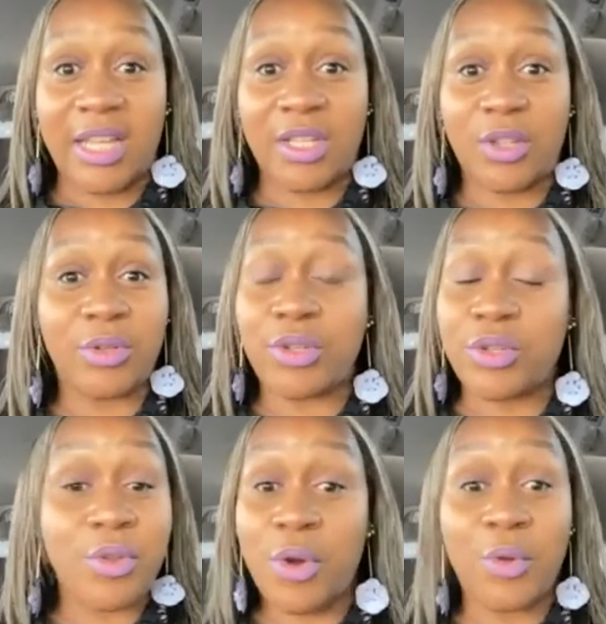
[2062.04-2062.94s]
Those are
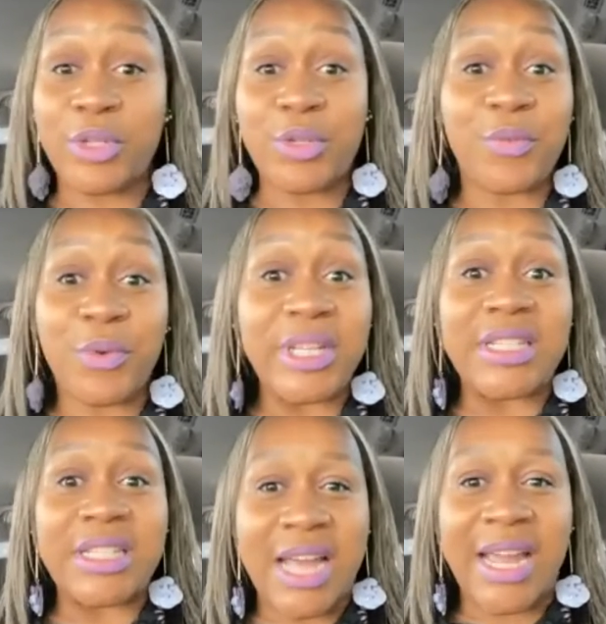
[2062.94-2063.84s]
the only two
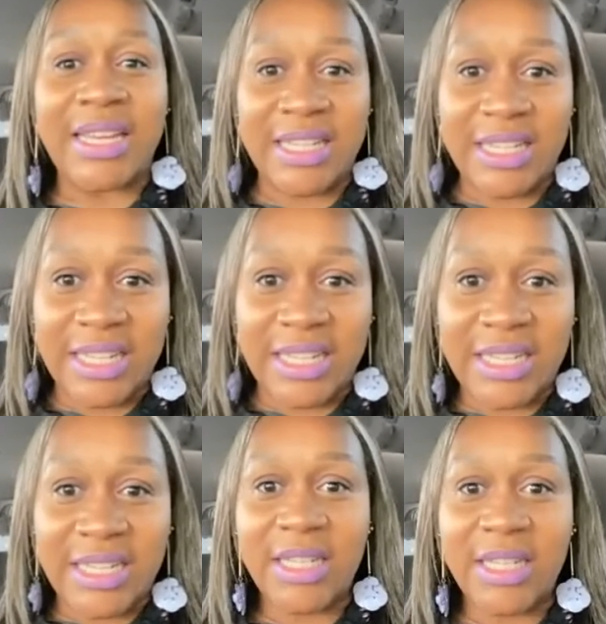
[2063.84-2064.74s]
voices I
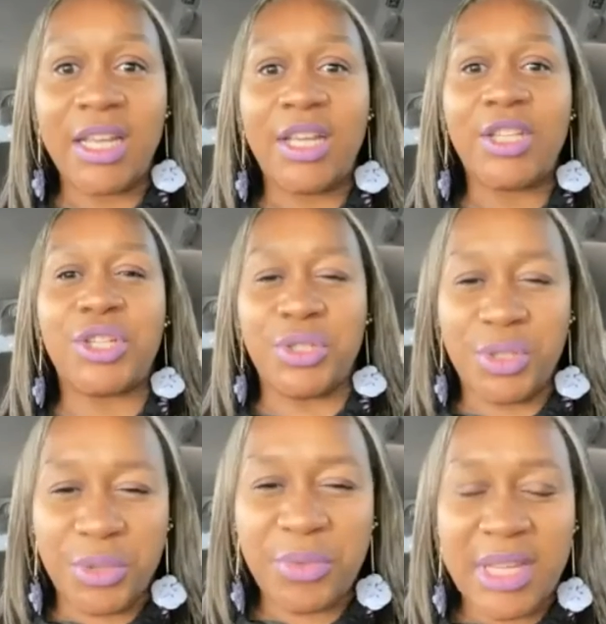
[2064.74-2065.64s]
need to
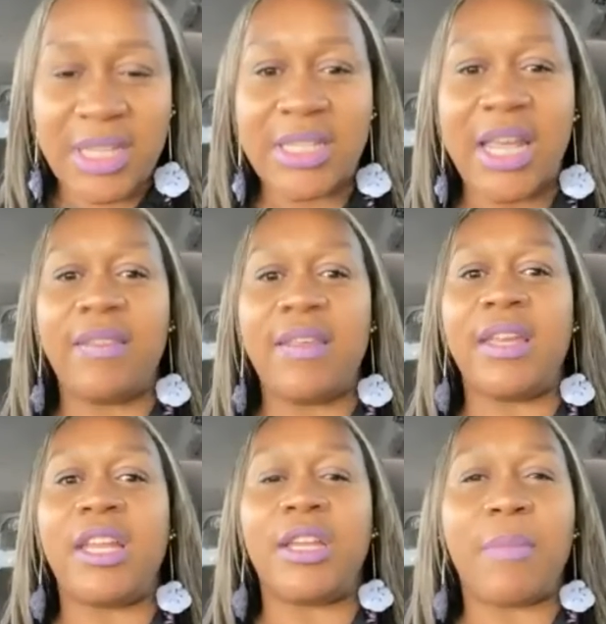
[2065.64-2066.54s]
do this. And then
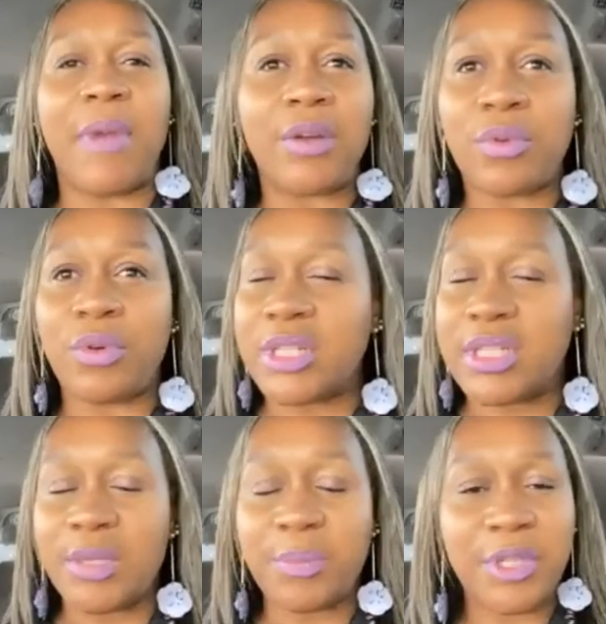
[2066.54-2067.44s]
my role is
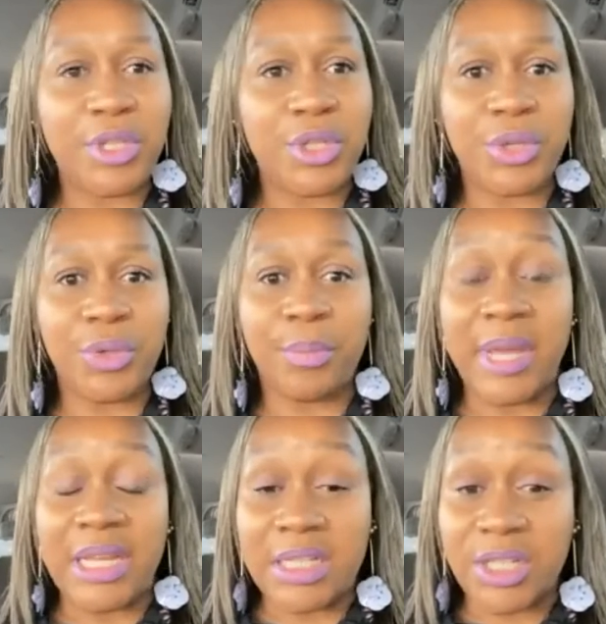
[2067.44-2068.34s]
simply to
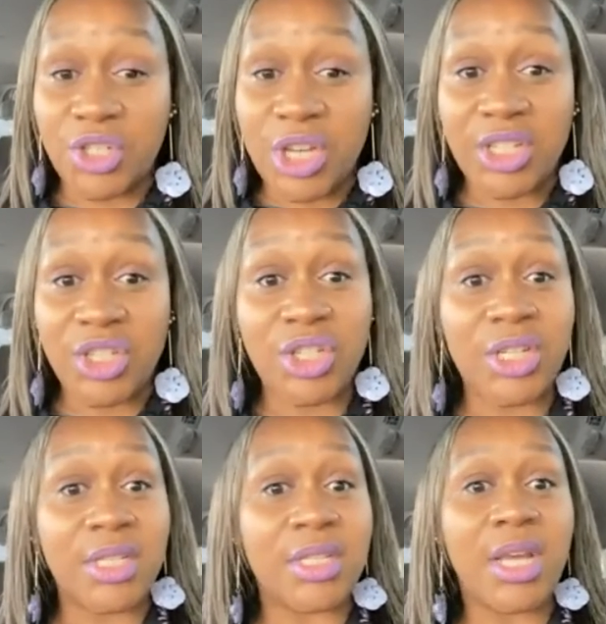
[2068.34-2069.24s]
make
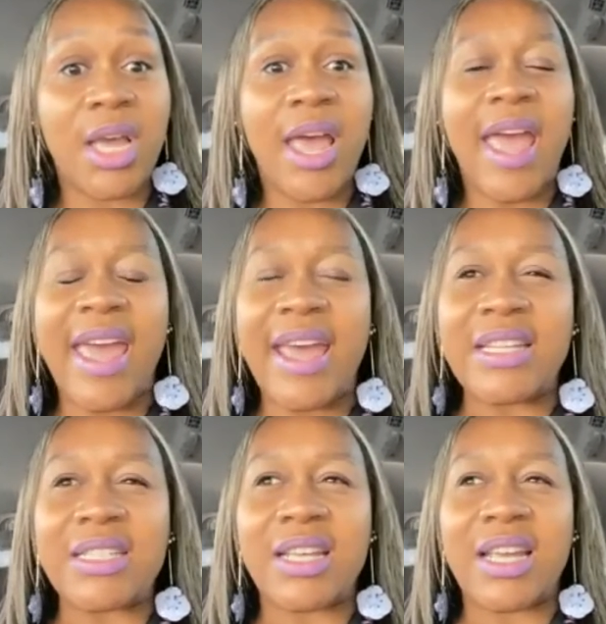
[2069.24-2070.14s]
suggestions
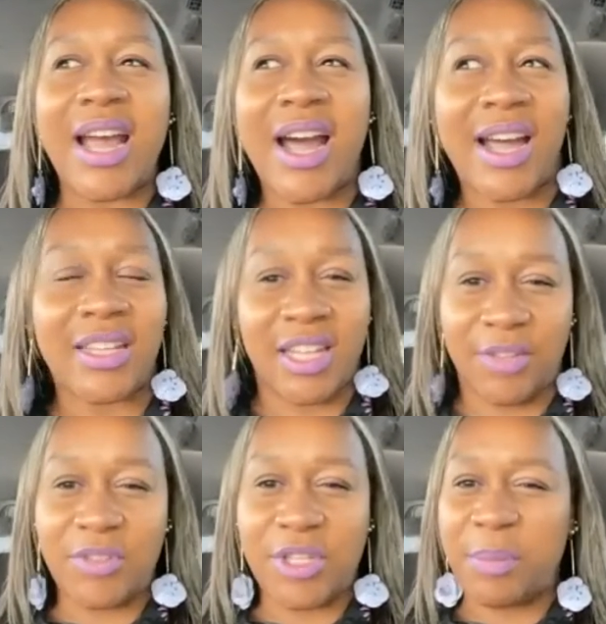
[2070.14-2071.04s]
as God
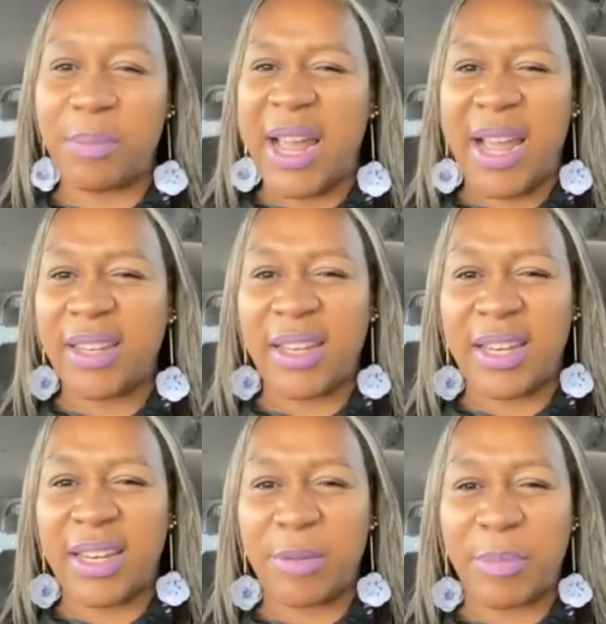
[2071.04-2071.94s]
gives them, not
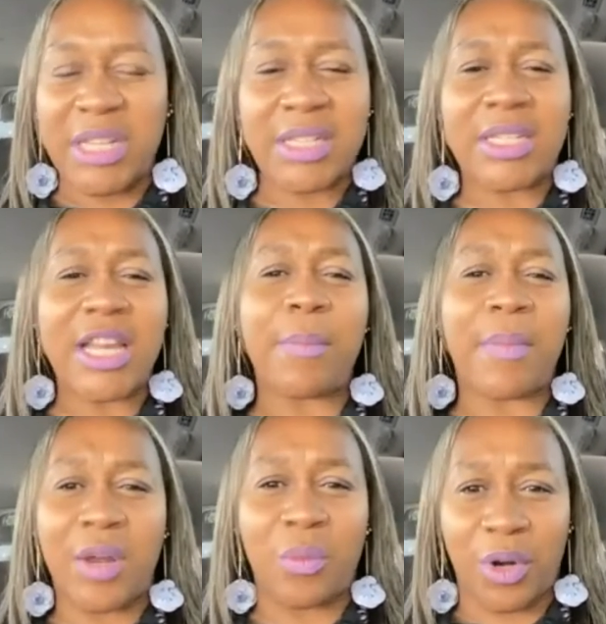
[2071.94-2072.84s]
because it's not
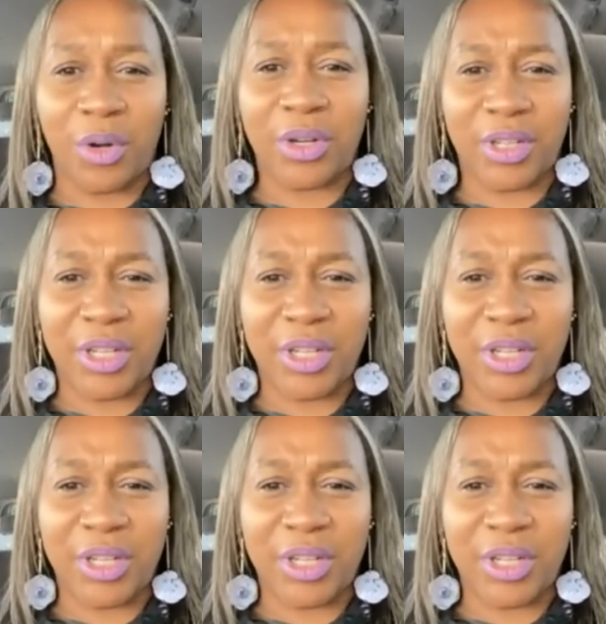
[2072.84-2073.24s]
my work.